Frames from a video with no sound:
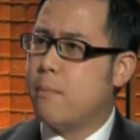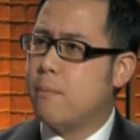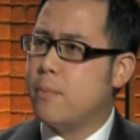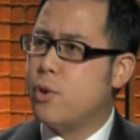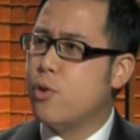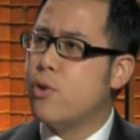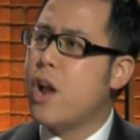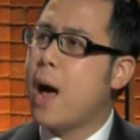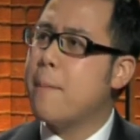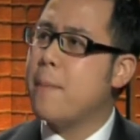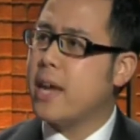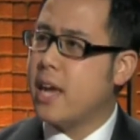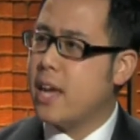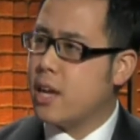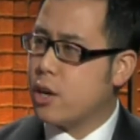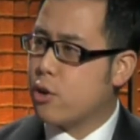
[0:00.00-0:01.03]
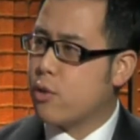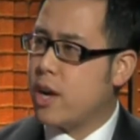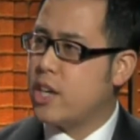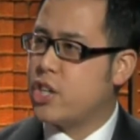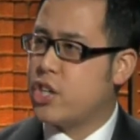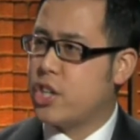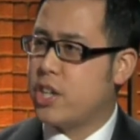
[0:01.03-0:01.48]
not make
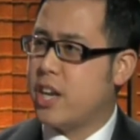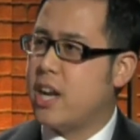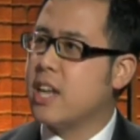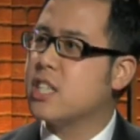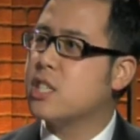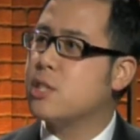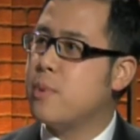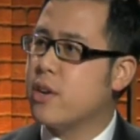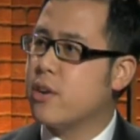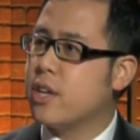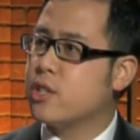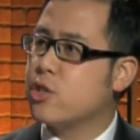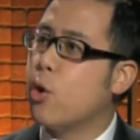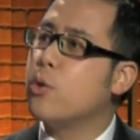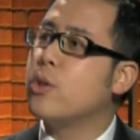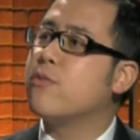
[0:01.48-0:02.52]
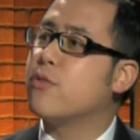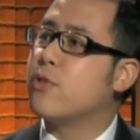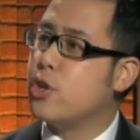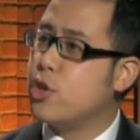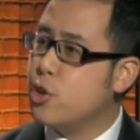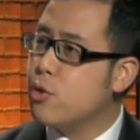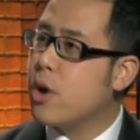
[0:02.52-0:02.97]
integration an experience only for
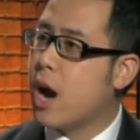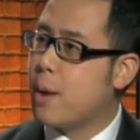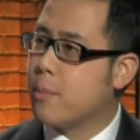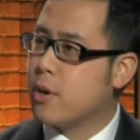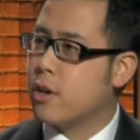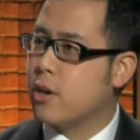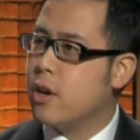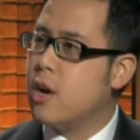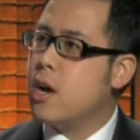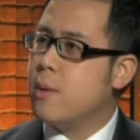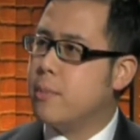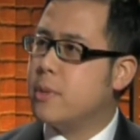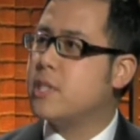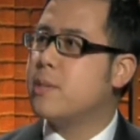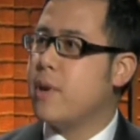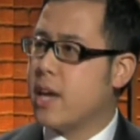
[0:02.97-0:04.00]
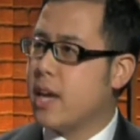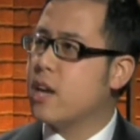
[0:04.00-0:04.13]
the newcomer, but to make